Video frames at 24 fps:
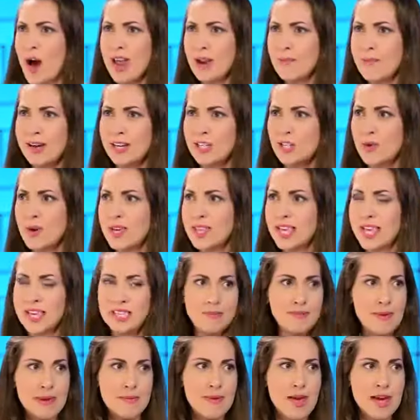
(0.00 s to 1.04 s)
Why am I doing
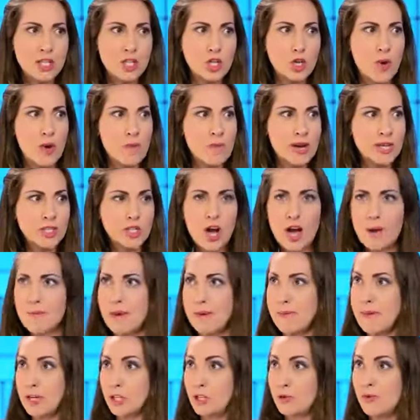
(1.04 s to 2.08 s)
this? Maybe I should quit my job.
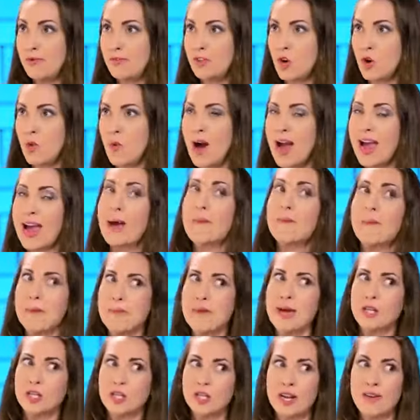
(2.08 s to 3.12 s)
Maybe I should move to Hawaii.
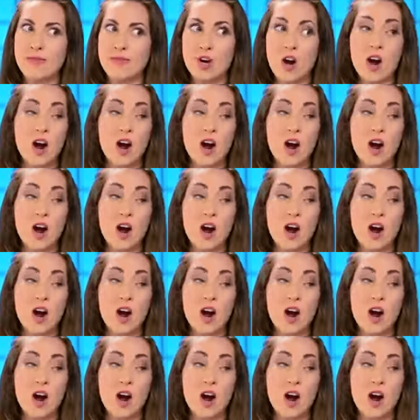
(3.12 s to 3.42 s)
Maybe I shouldn't have a